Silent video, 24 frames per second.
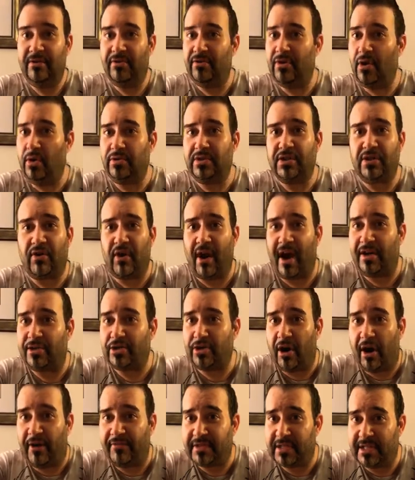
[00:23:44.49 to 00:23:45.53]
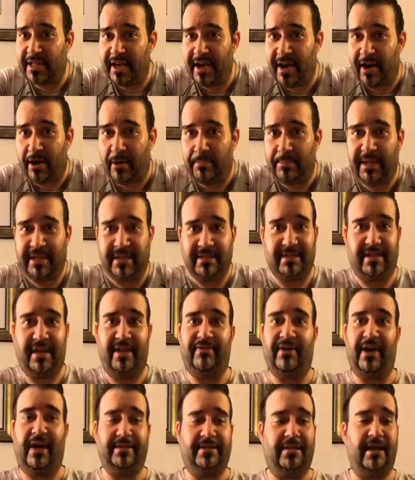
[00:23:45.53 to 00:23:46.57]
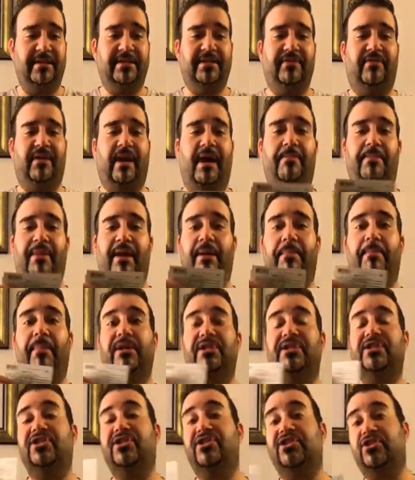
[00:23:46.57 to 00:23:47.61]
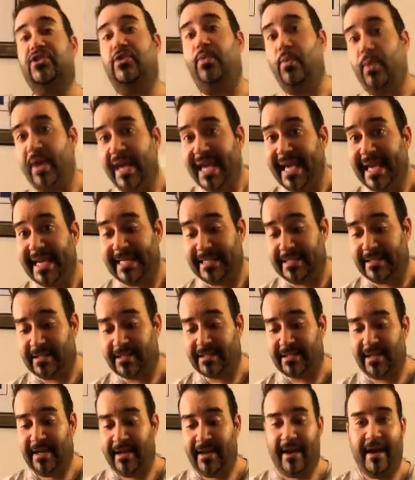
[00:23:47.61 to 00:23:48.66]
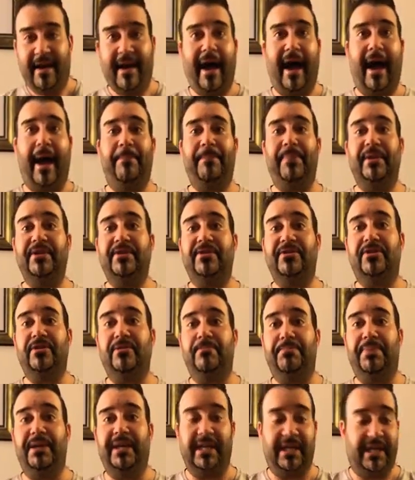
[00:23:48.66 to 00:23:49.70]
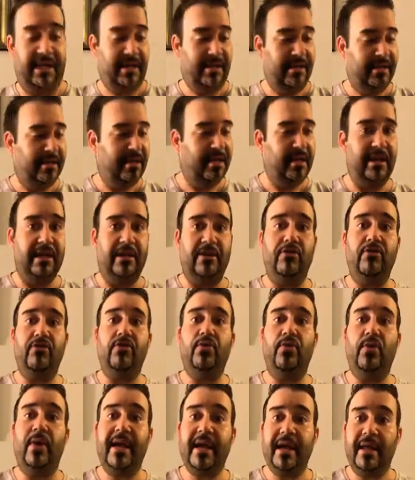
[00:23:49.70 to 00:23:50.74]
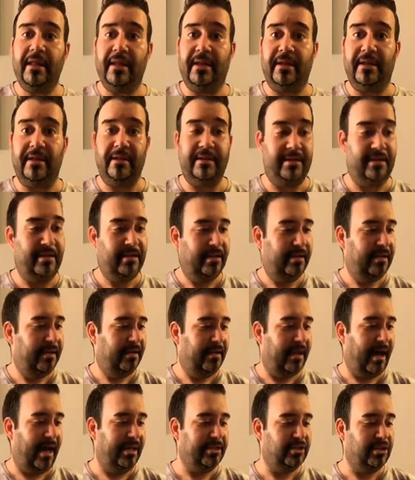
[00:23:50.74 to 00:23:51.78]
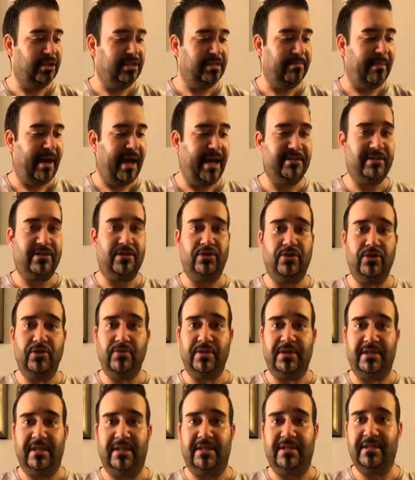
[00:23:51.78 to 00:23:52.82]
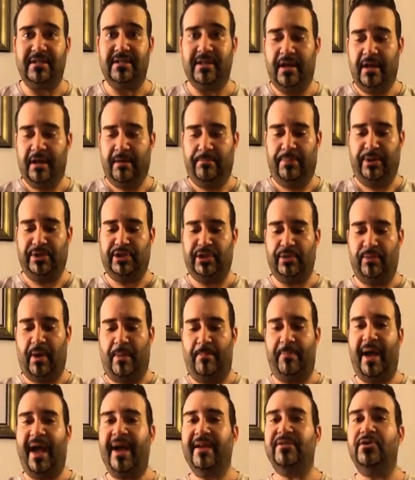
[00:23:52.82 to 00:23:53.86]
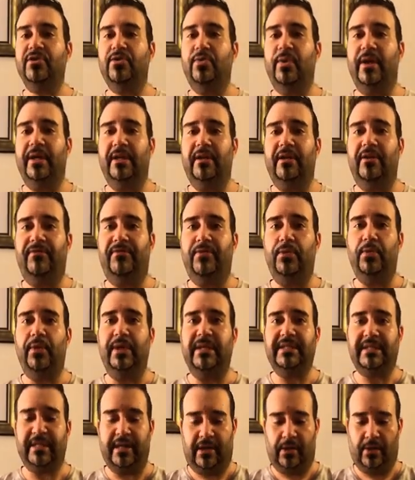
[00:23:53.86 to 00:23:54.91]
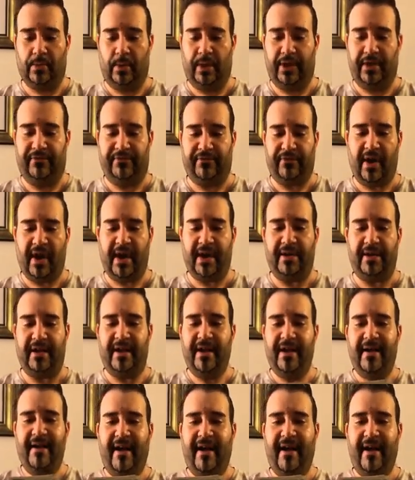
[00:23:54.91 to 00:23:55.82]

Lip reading: no scratch-offs there because they've got tons of gambling, but Squeeze happened to be in New England. Not just Massachusetts, but she went back to New England a few weeks later with a friend,